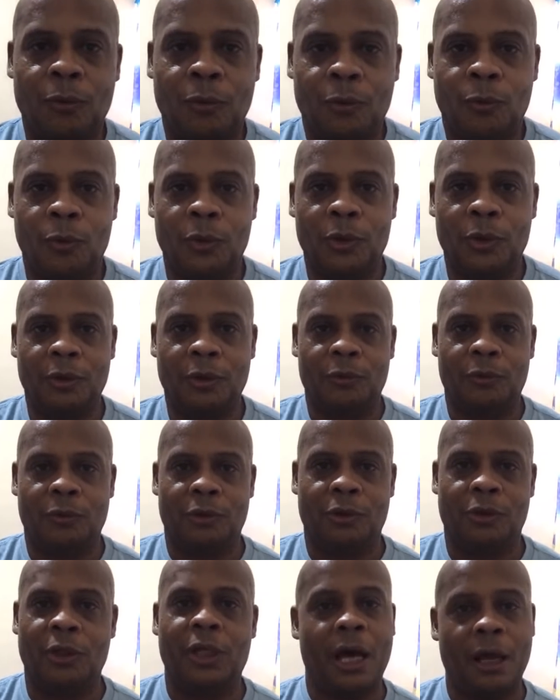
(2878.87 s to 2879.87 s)

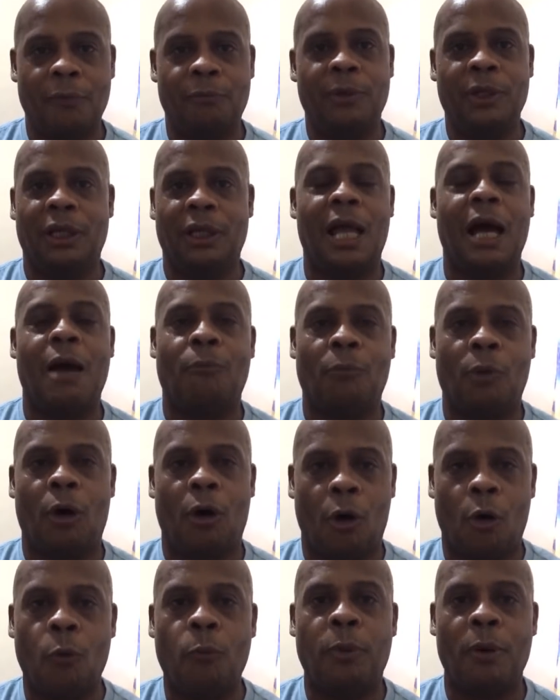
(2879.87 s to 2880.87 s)
You got to be a lot more
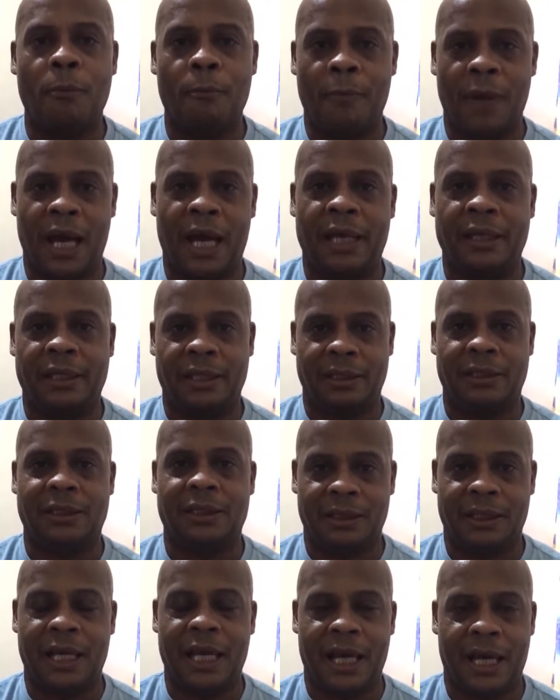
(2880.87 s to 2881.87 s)
open-minded
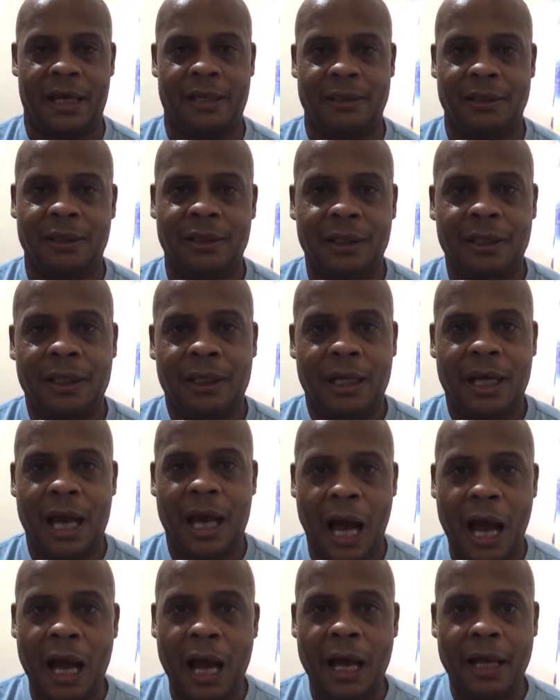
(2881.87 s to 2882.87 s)
than that.
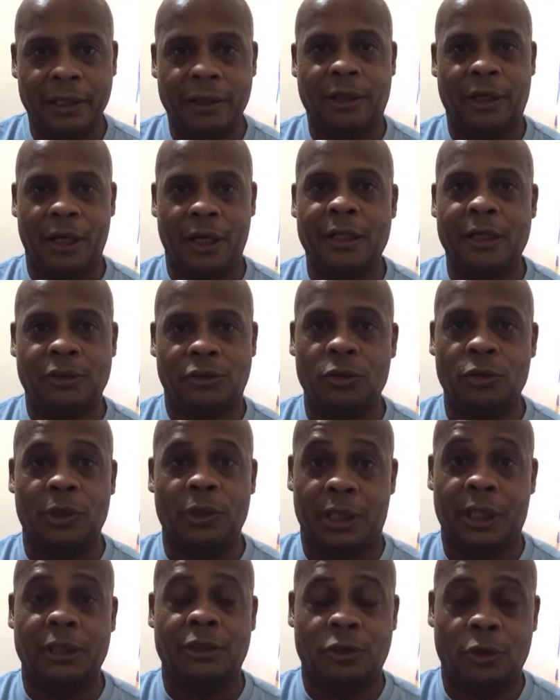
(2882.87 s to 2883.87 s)
I encourage you
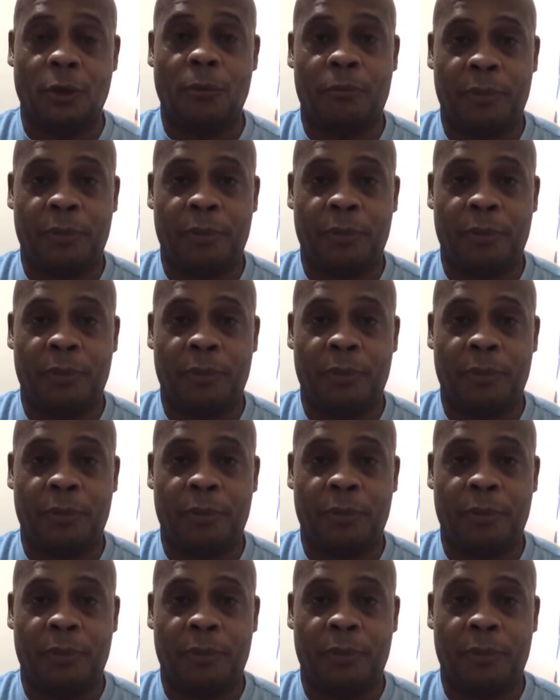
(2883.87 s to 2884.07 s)
to get your